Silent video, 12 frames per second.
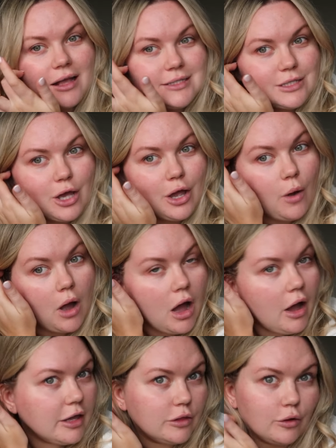So
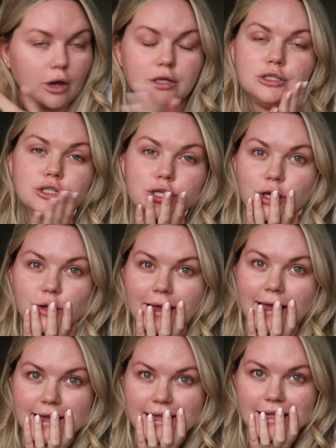I thought I'd do
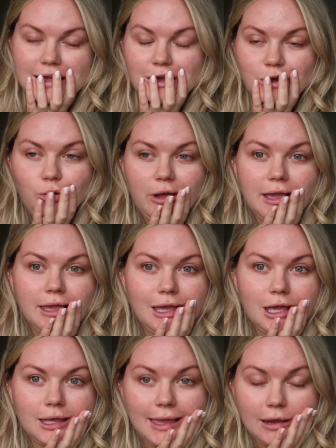a quick
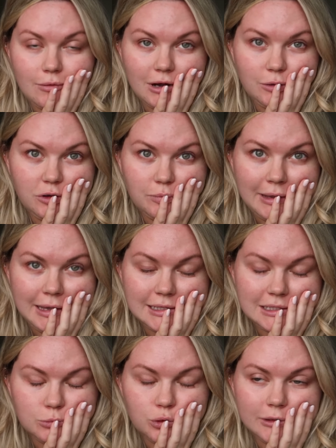get ready with me
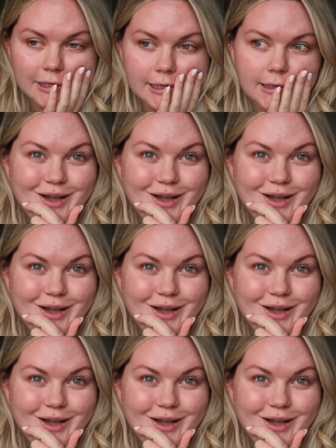this morning.